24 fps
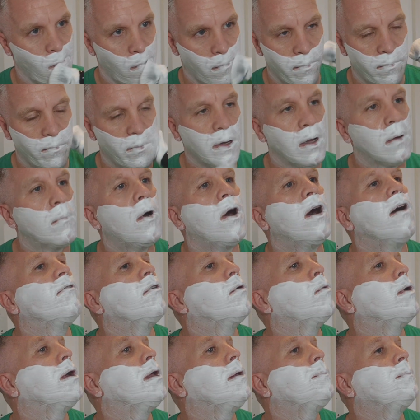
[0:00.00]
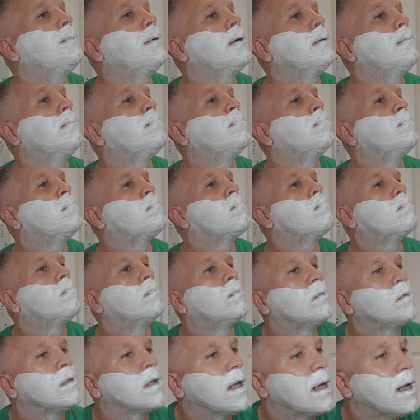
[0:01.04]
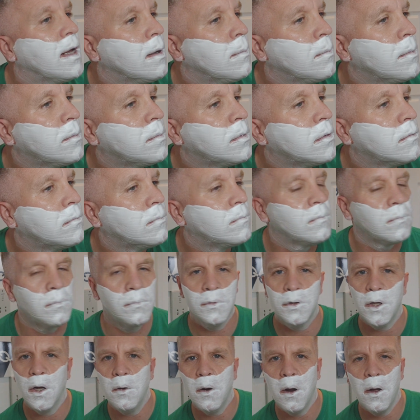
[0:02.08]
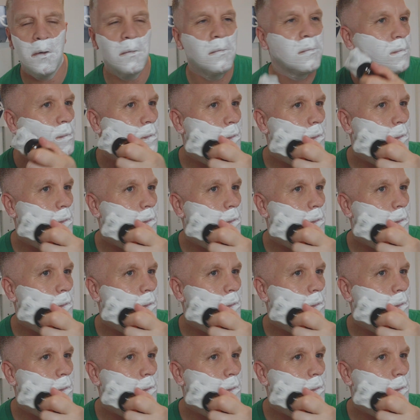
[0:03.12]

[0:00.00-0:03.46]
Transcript: I think I might have a weeper. Was it air bubble? Don't know.